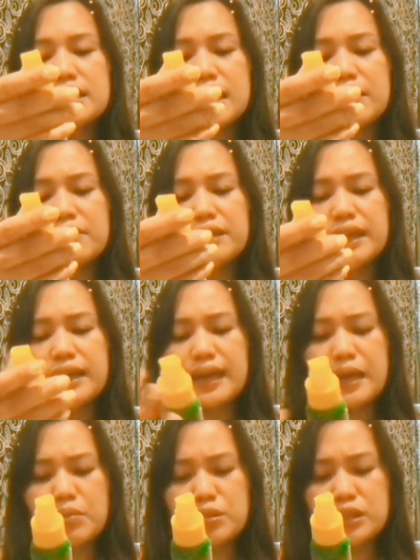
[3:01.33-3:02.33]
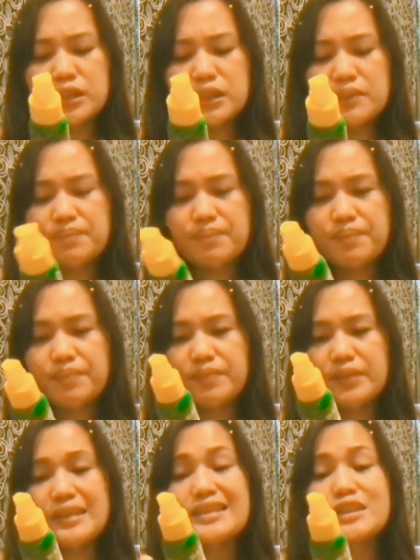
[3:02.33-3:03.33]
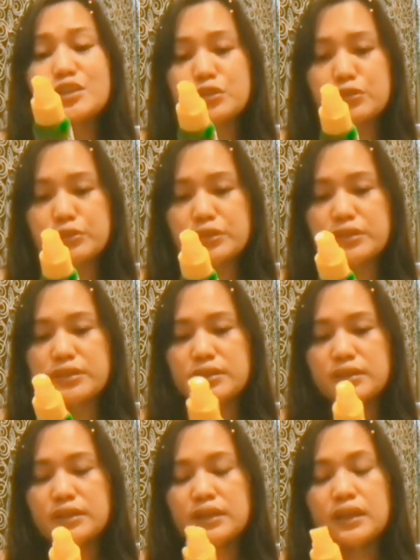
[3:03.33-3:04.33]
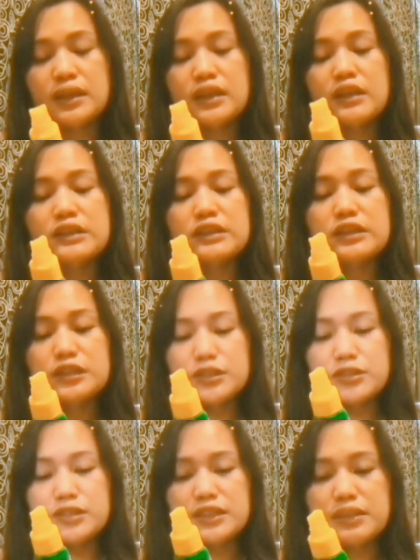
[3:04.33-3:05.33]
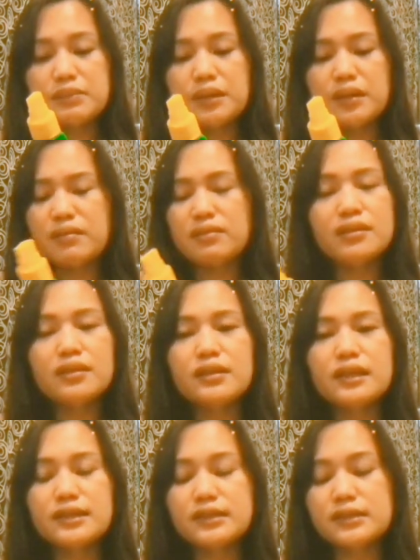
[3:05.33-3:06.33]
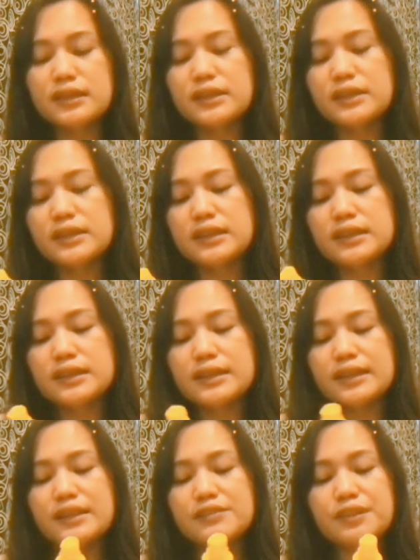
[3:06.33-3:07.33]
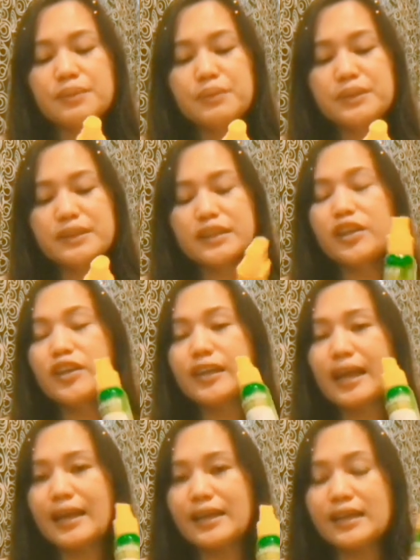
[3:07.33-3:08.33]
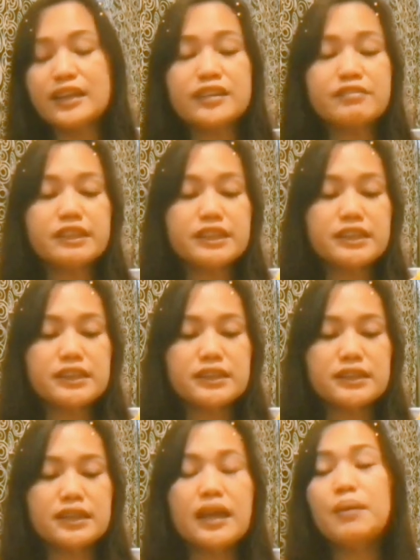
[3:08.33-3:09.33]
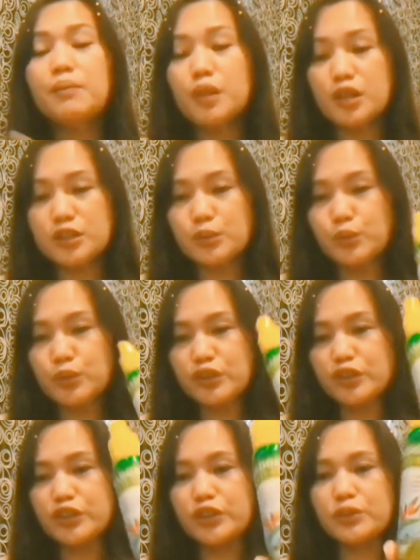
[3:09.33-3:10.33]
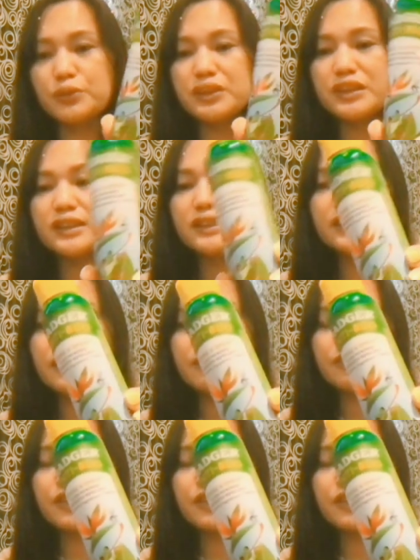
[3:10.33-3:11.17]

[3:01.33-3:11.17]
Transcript: of like lemony, citrus, citrusy smell. It doesn't. It's 95% organic ingredients plus water, so which is safe for the